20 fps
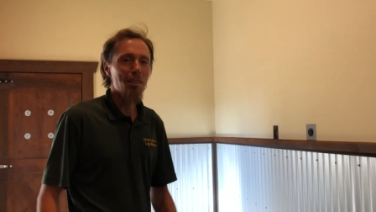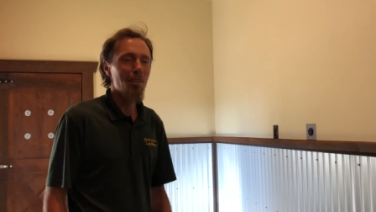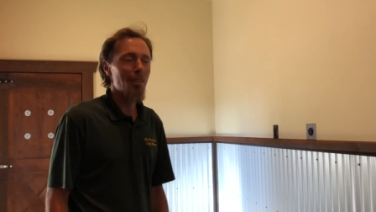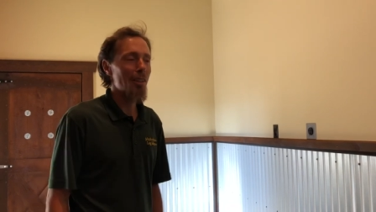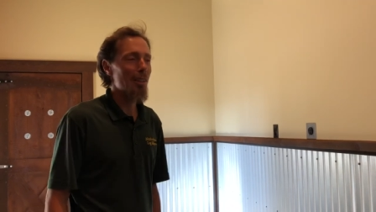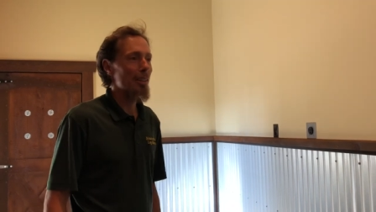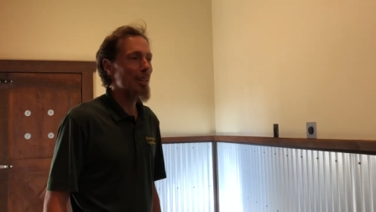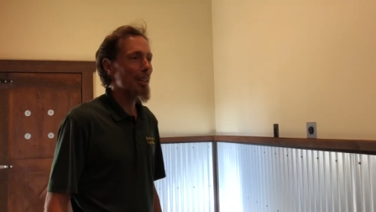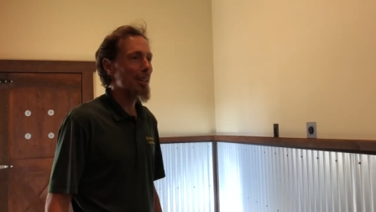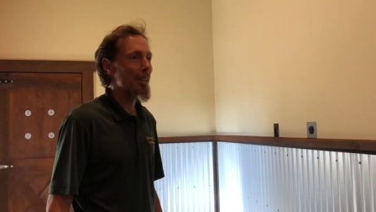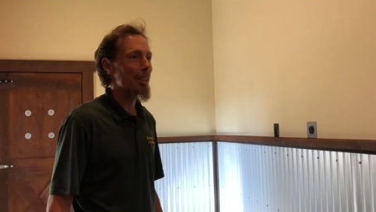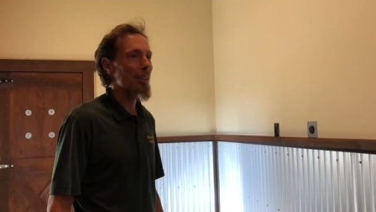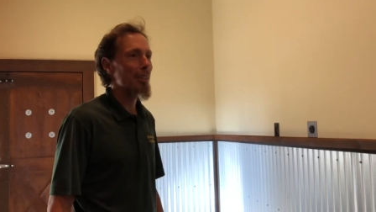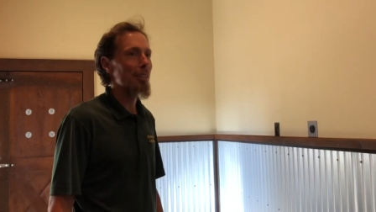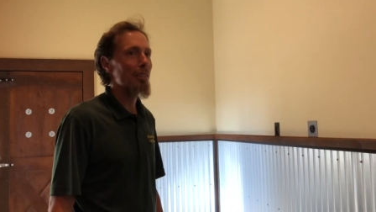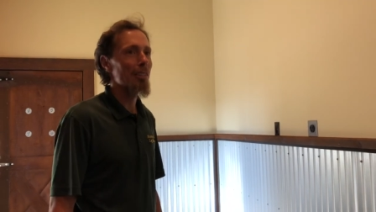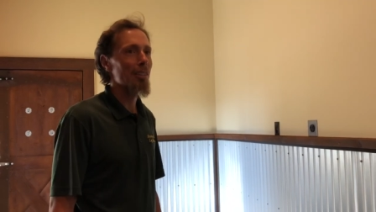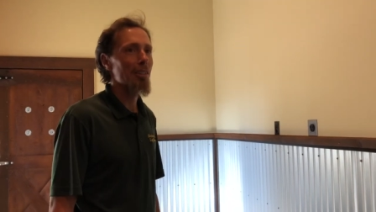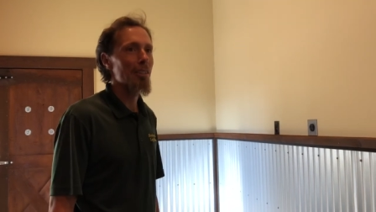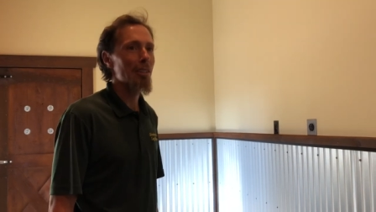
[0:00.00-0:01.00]
then they
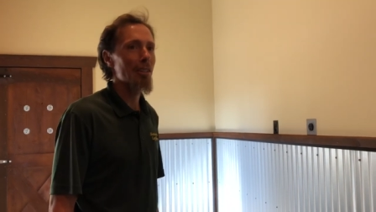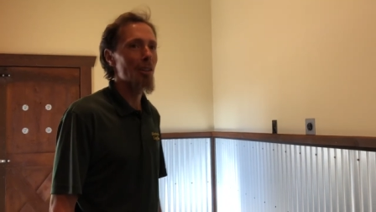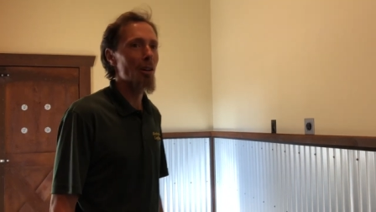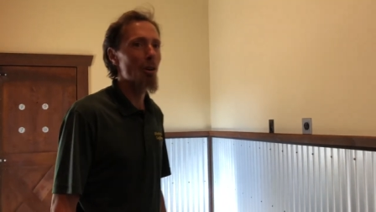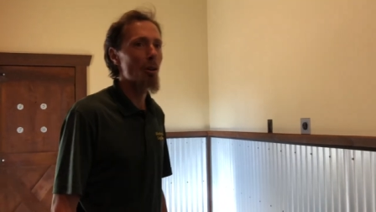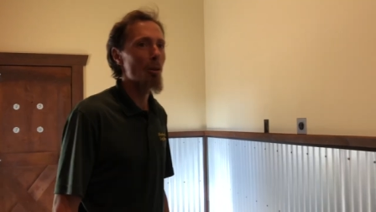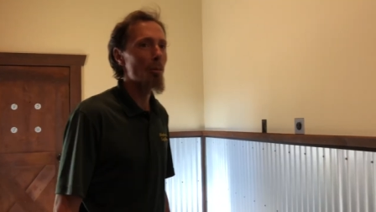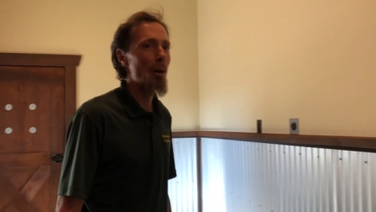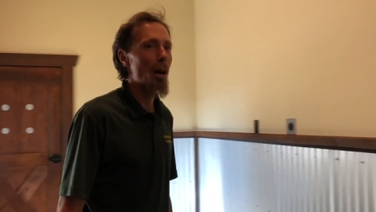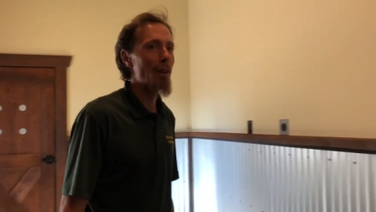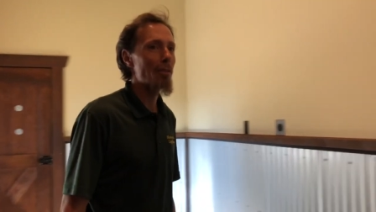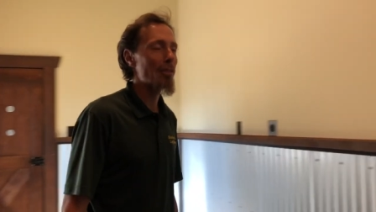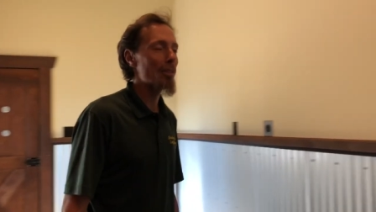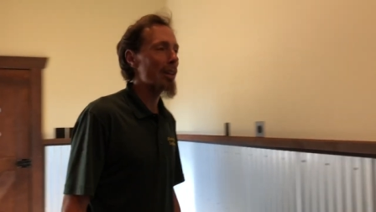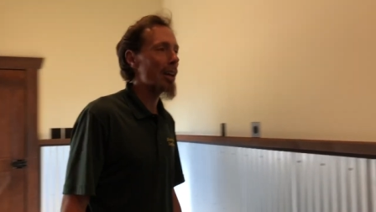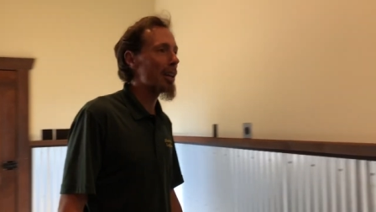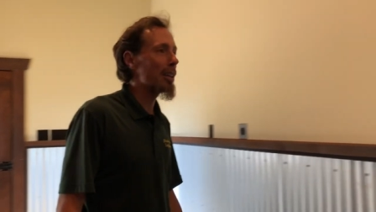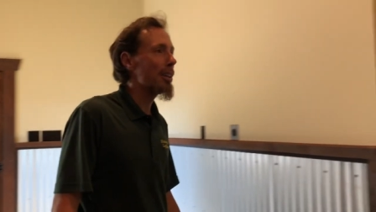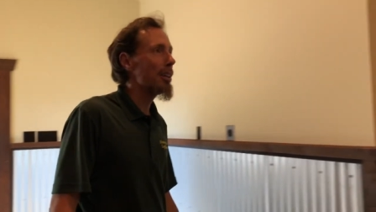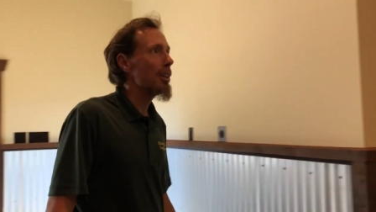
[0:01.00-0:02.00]
can go home after
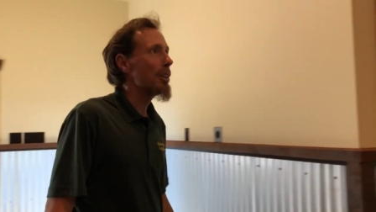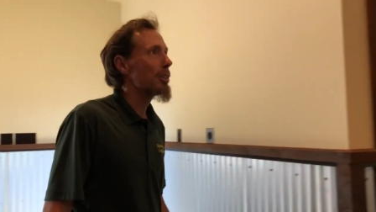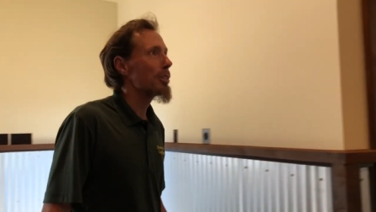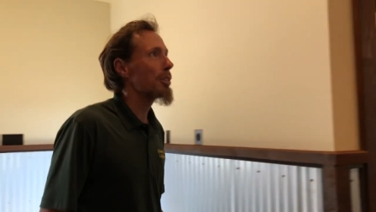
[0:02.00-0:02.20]
that.